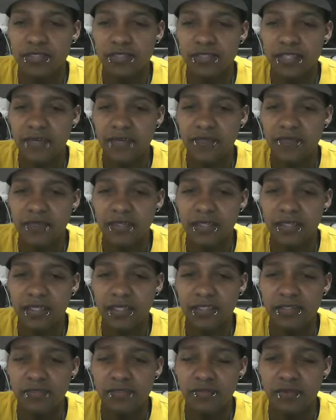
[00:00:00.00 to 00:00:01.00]
definitely look
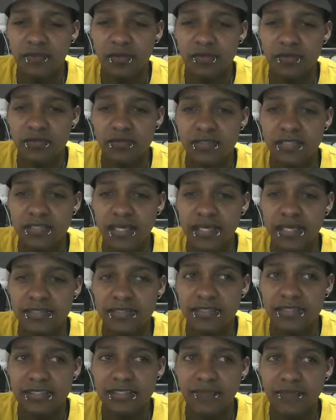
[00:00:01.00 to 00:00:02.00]
at the road
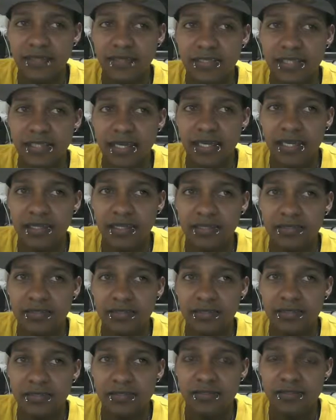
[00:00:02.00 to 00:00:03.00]
signs and stuff like that,
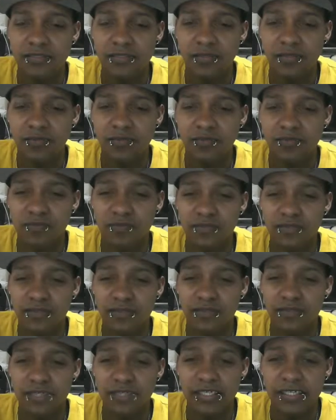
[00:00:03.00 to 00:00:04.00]
because
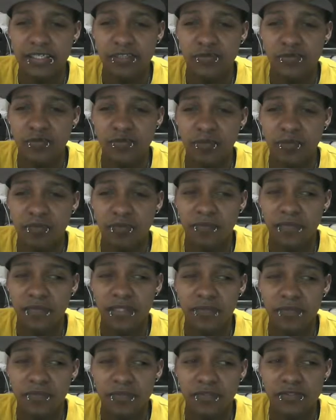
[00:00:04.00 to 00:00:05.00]
things will
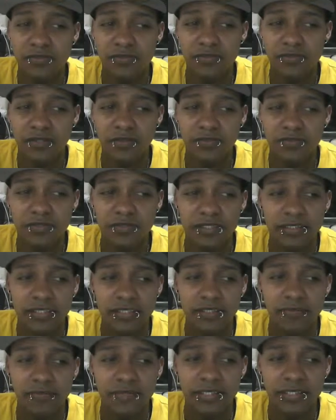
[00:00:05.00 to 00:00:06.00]
mean what you don't think
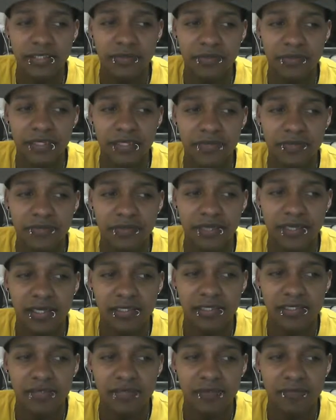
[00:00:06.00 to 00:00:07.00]
they'll mean or whatever.
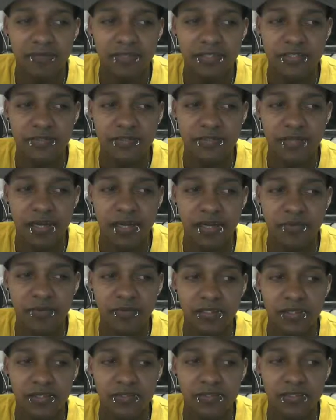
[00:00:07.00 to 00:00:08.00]
Like some of the pictures are kind of
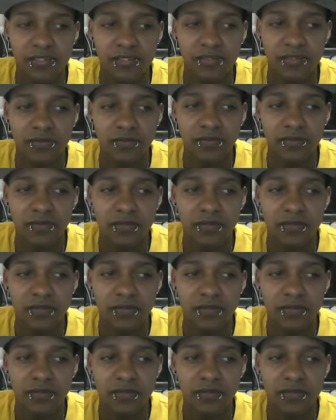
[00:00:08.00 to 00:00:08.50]
weird, so